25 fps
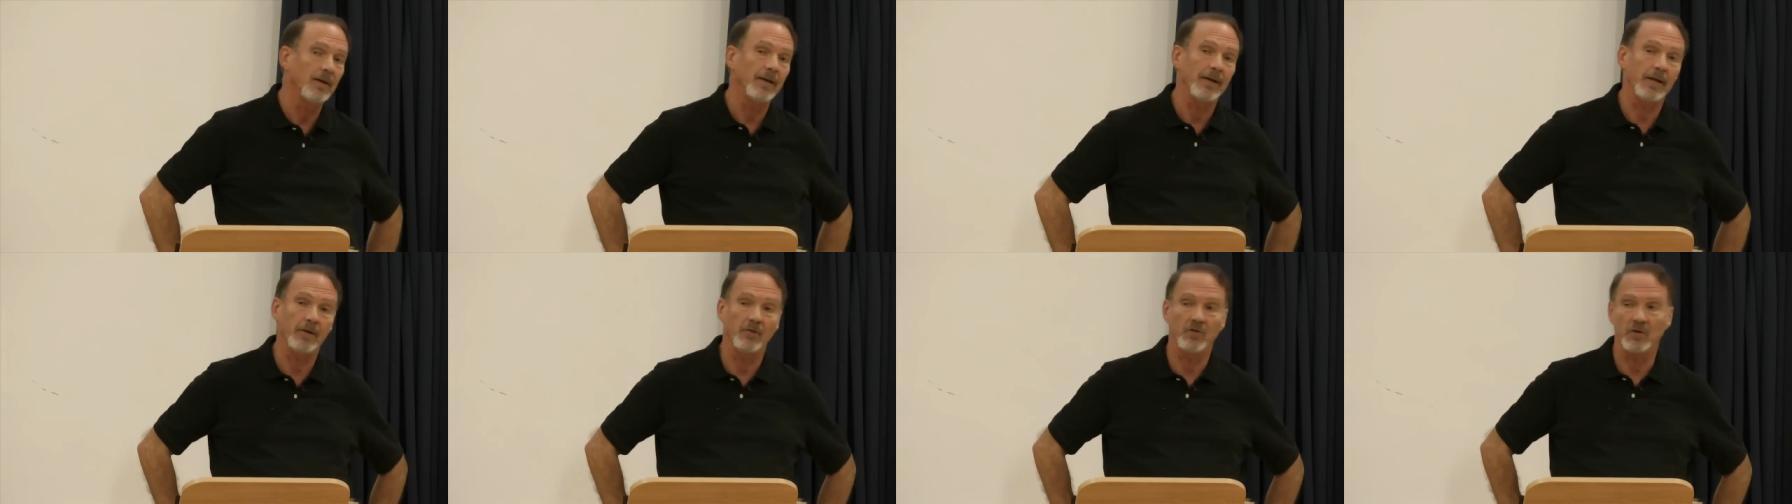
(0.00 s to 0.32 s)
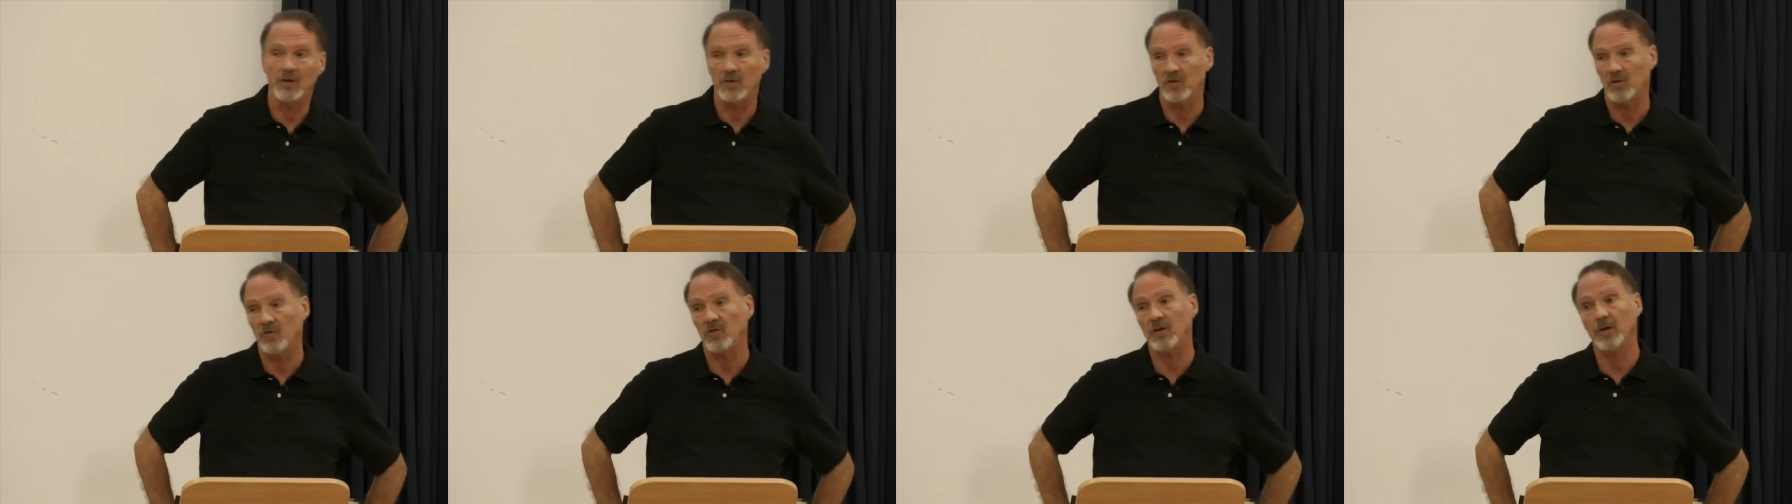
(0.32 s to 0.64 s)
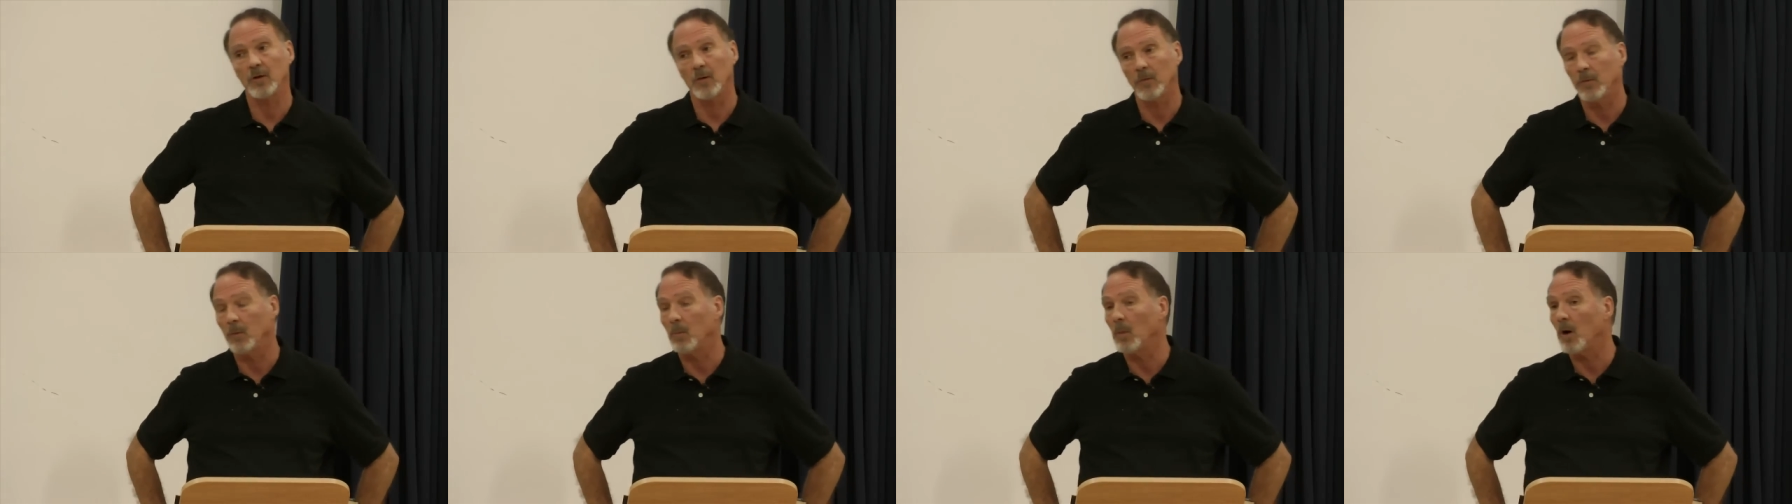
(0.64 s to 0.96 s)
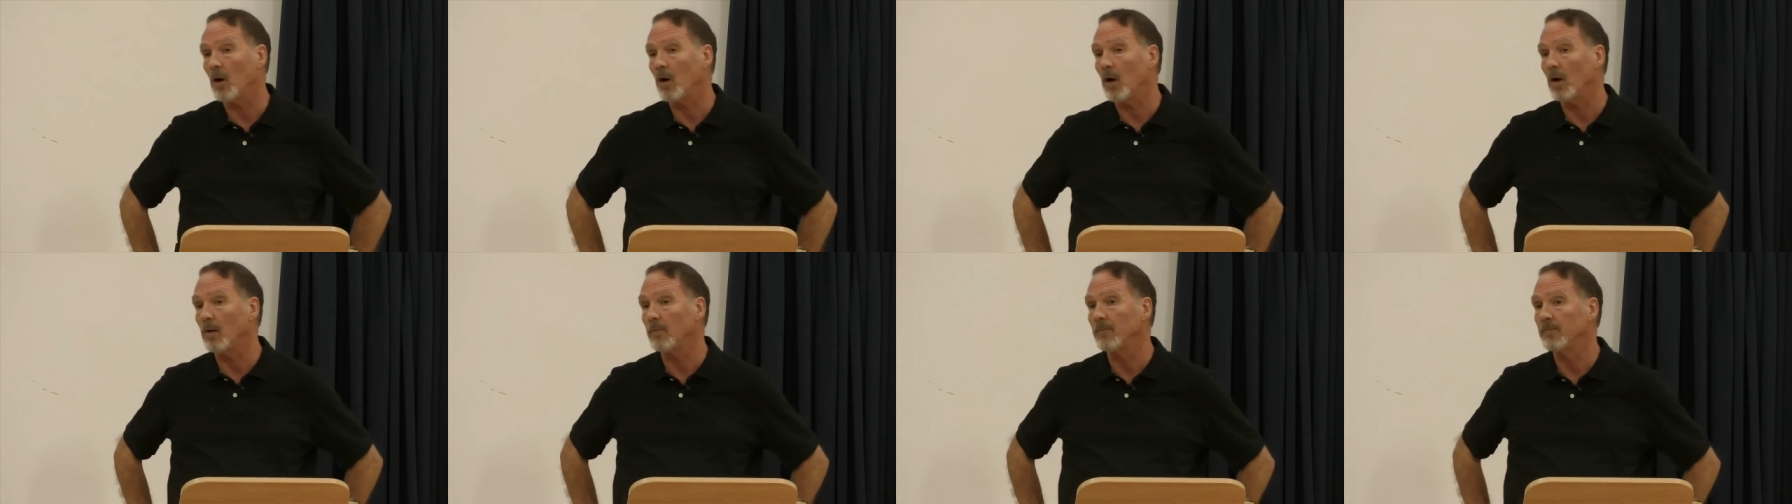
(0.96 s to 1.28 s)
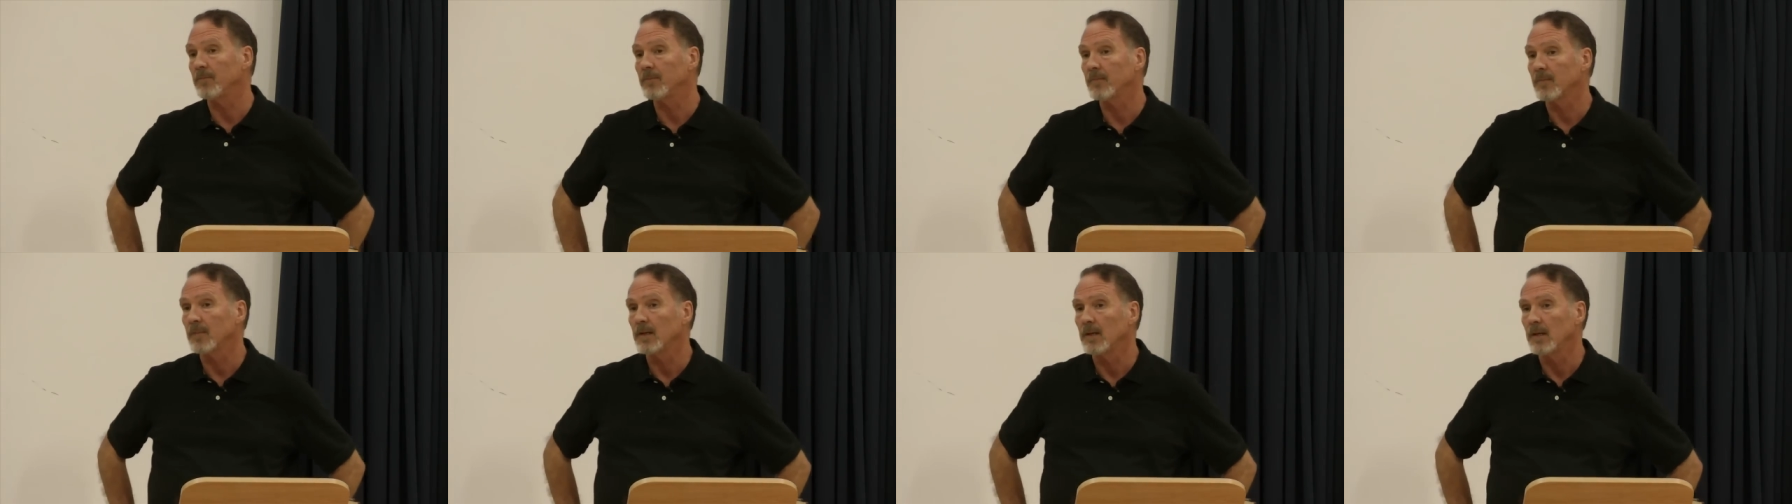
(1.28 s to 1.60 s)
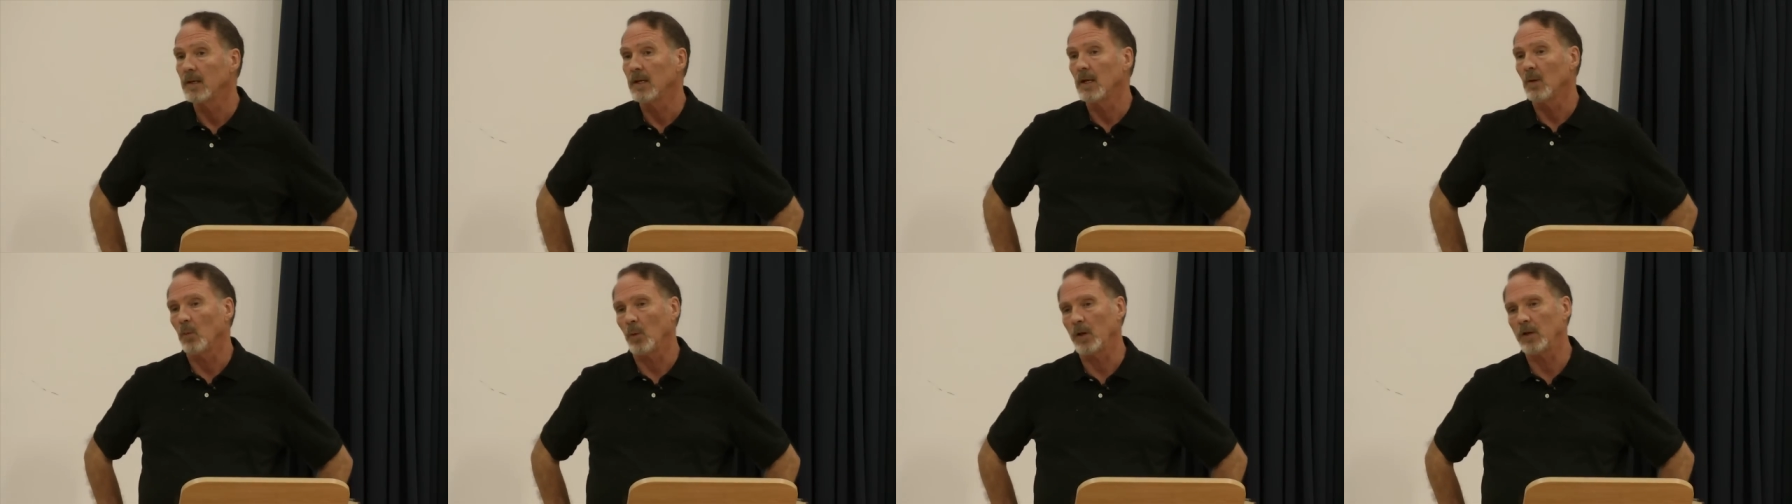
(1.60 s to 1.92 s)
and Jesus healed them all.
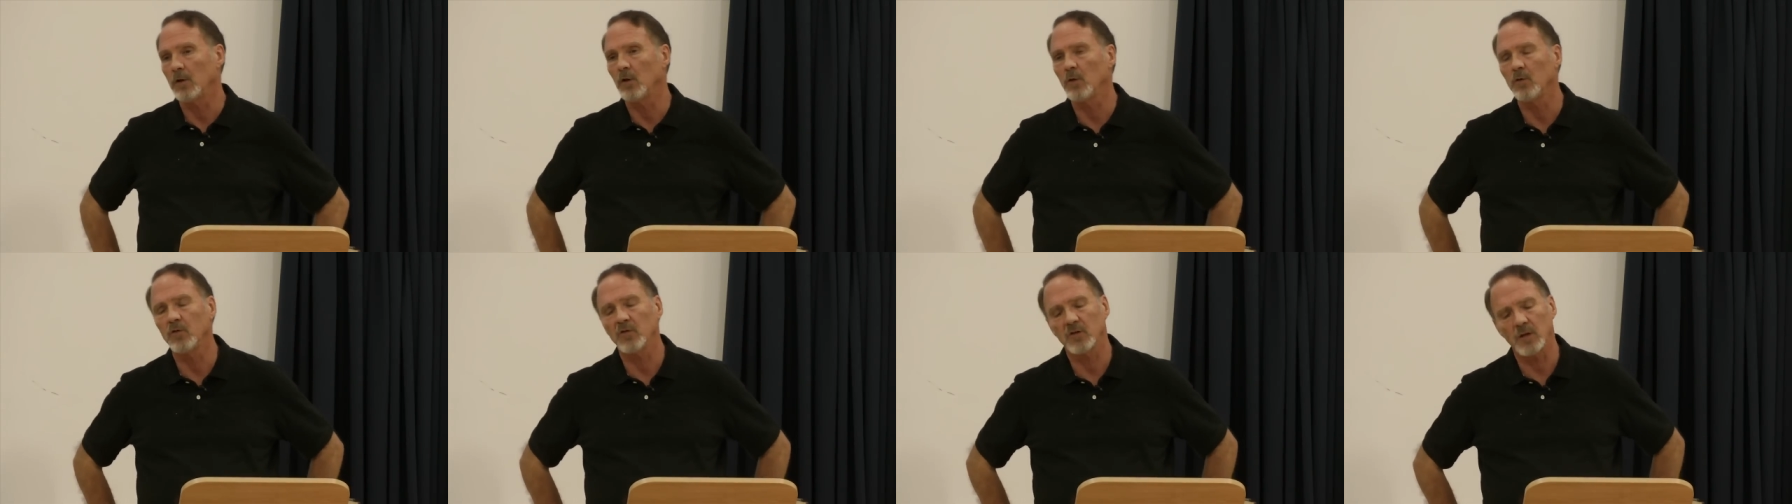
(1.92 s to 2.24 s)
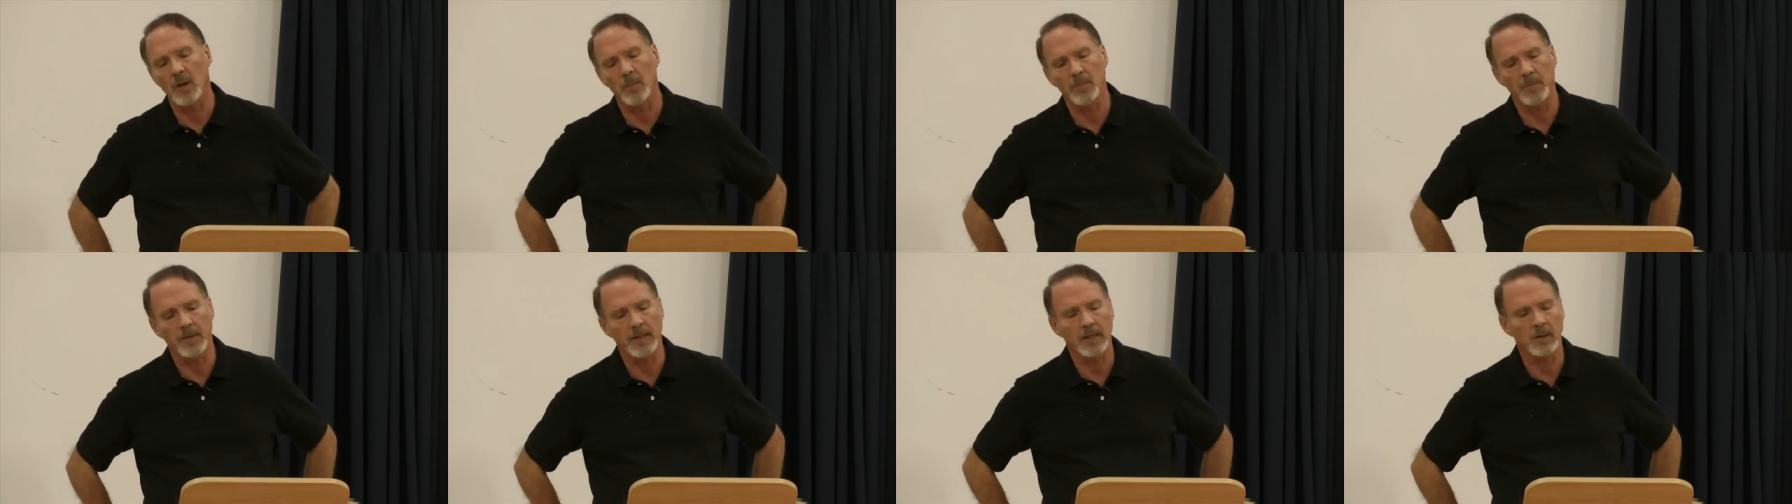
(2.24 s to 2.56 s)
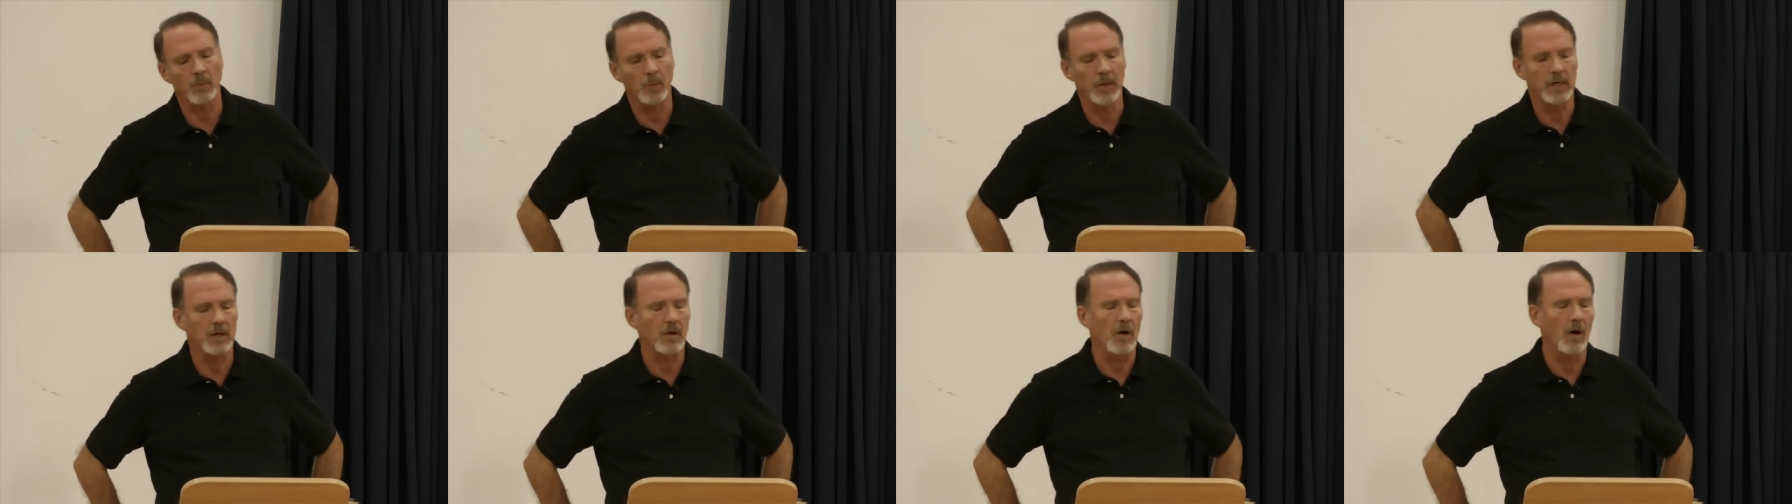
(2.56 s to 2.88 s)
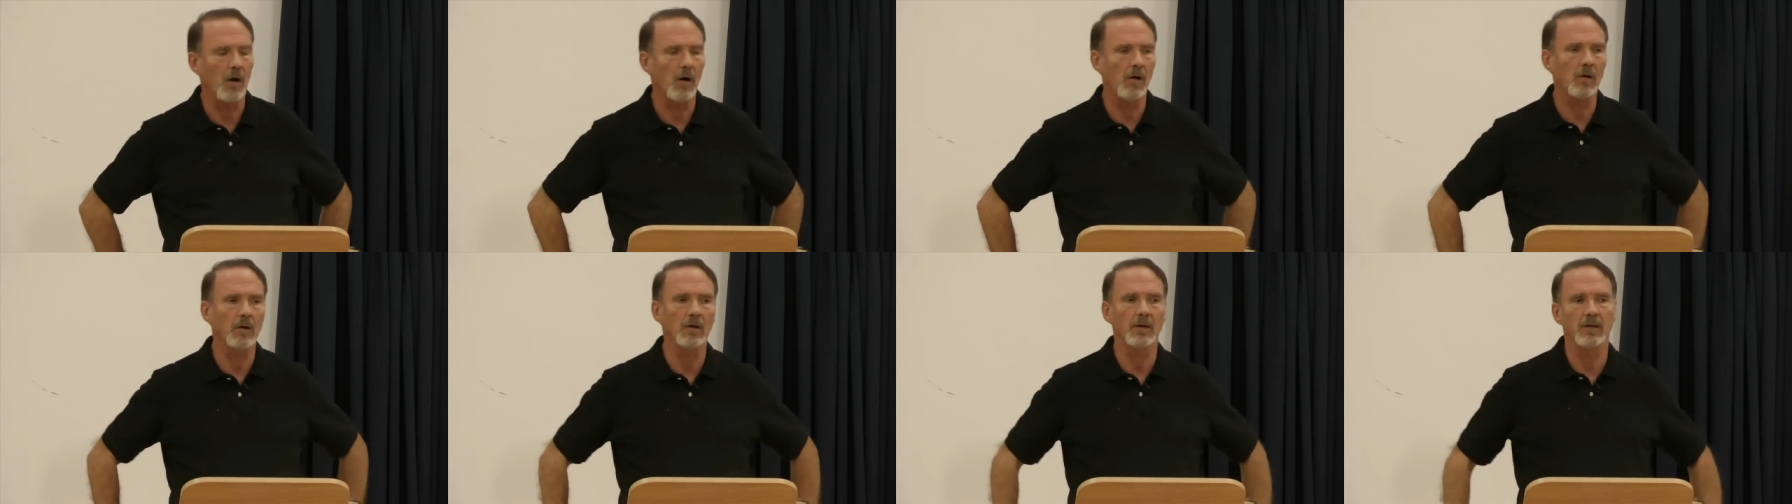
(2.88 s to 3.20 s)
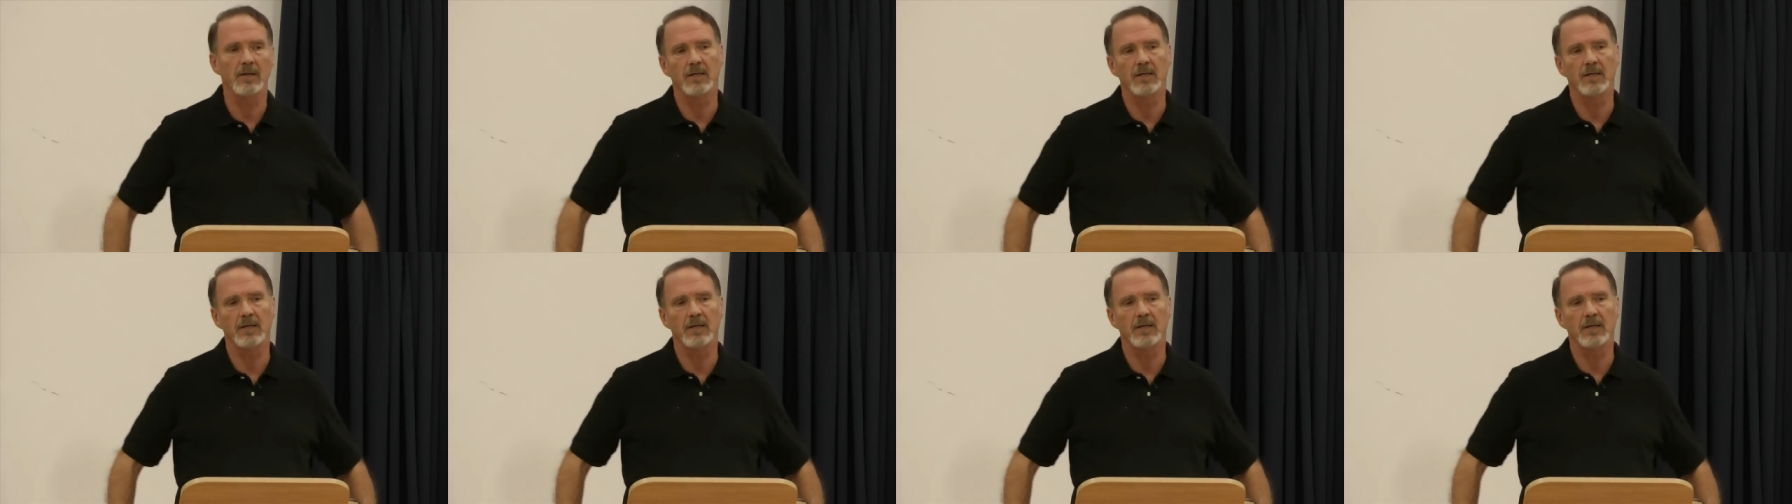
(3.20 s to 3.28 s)
We do something we call,